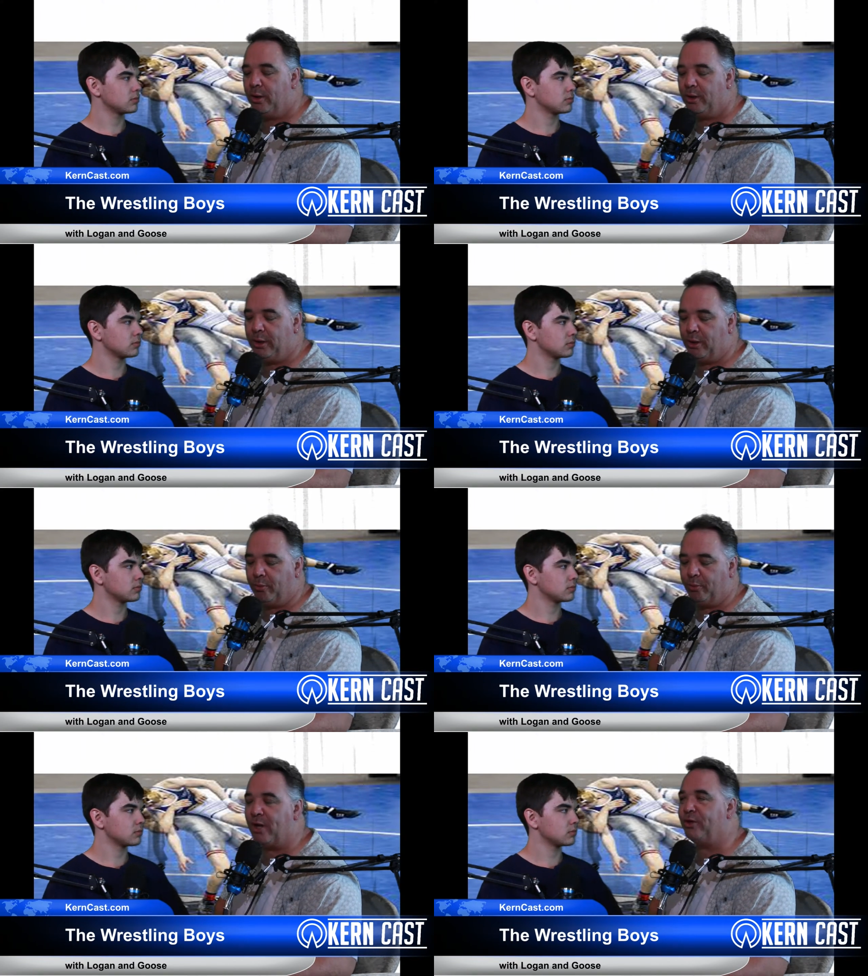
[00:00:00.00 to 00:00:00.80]
Speaker 1: you know,
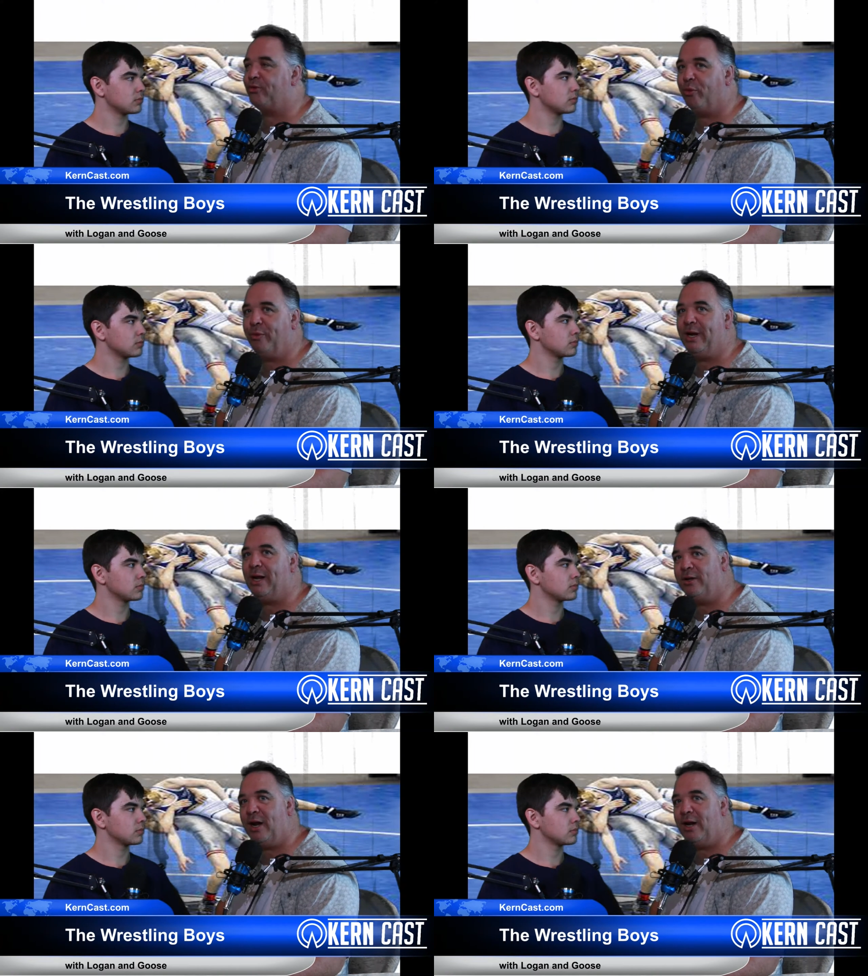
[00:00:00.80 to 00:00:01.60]
Braun Strowman
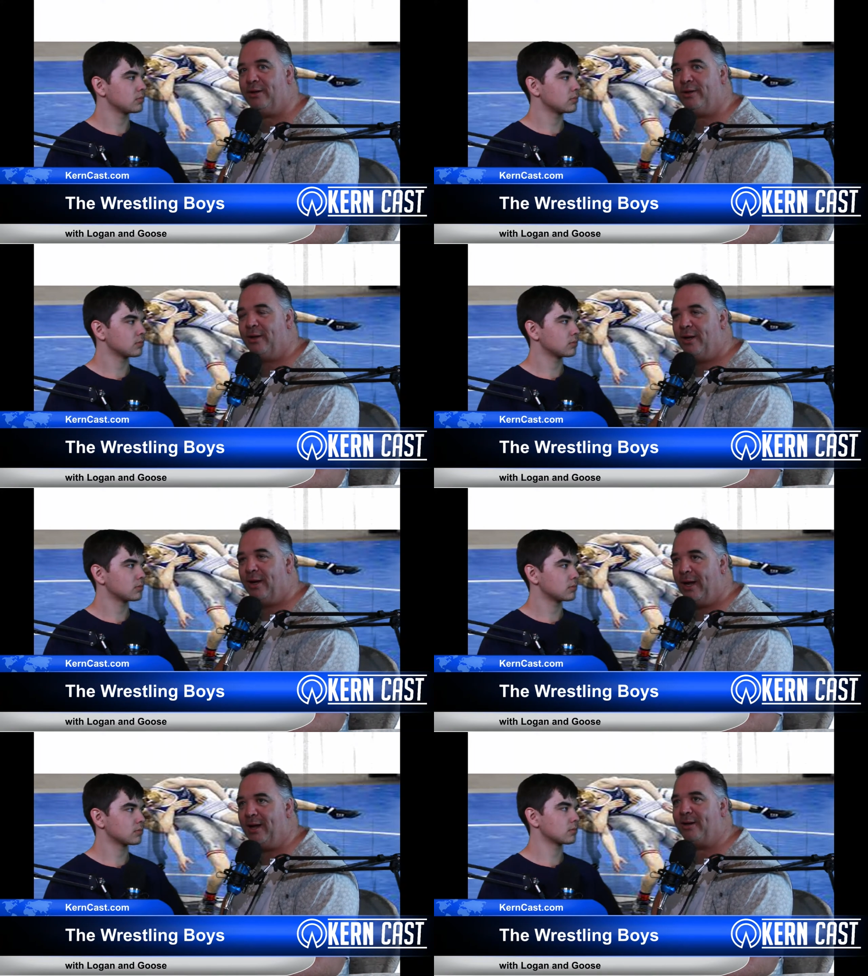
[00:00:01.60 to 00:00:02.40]
held on to the,
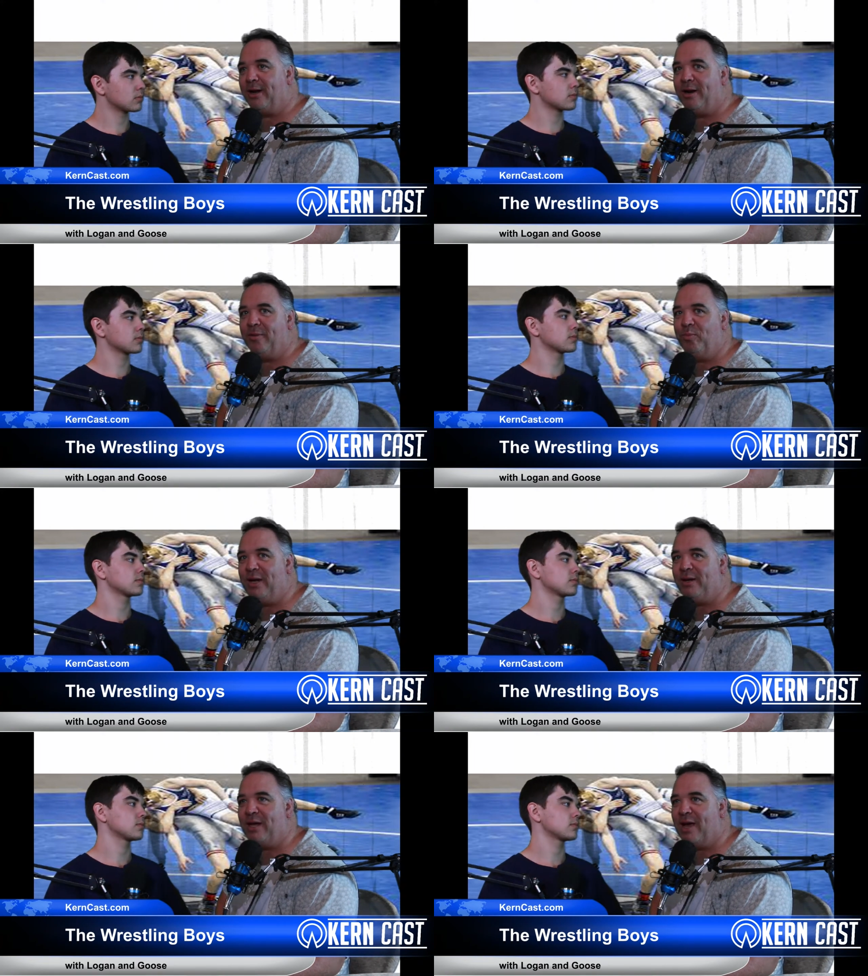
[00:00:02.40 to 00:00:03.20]
held on and
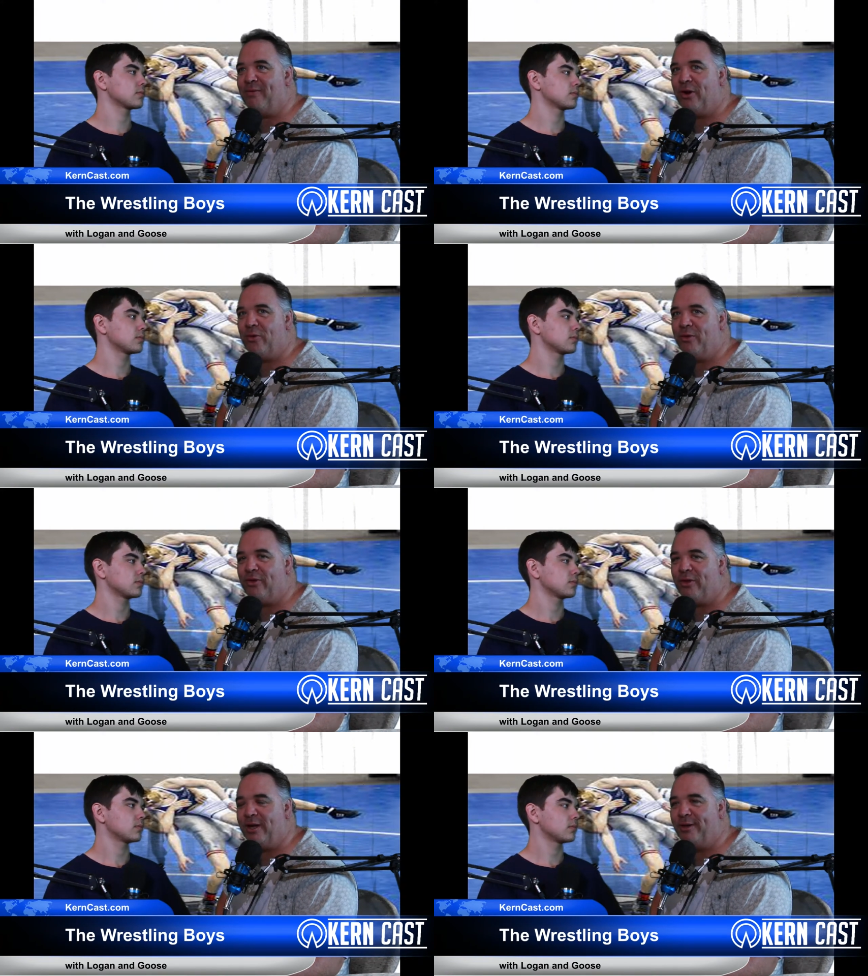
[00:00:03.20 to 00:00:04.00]
beat Kevin Owens
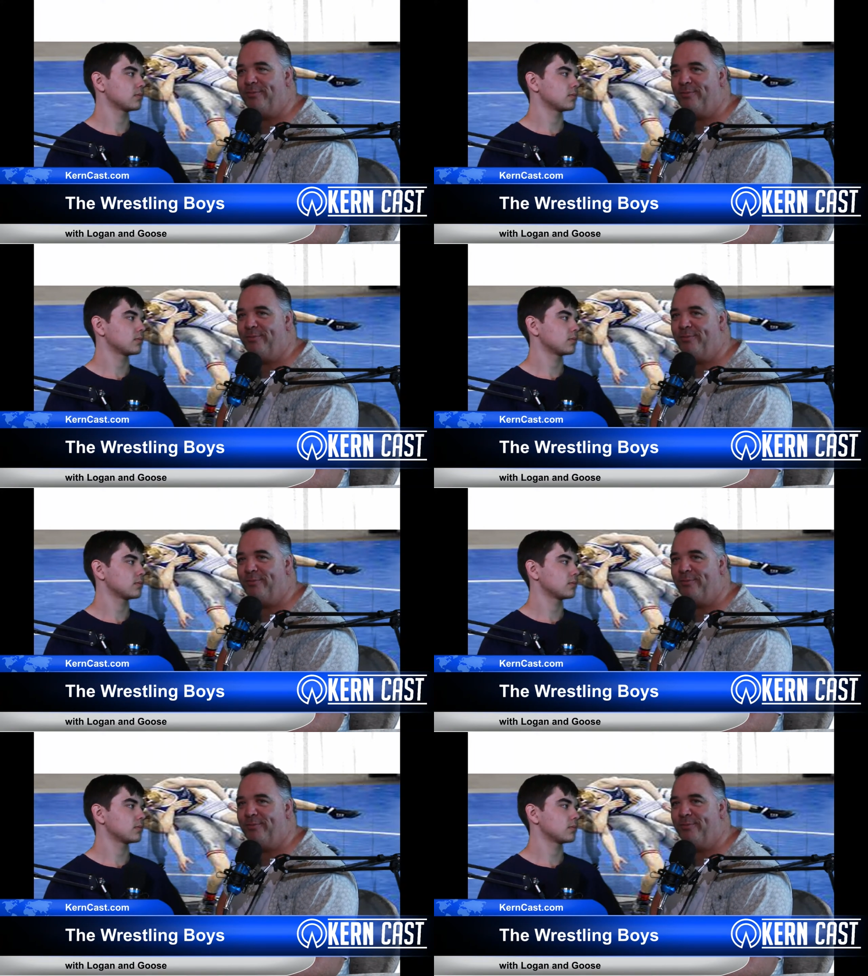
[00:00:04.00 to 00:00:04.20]
in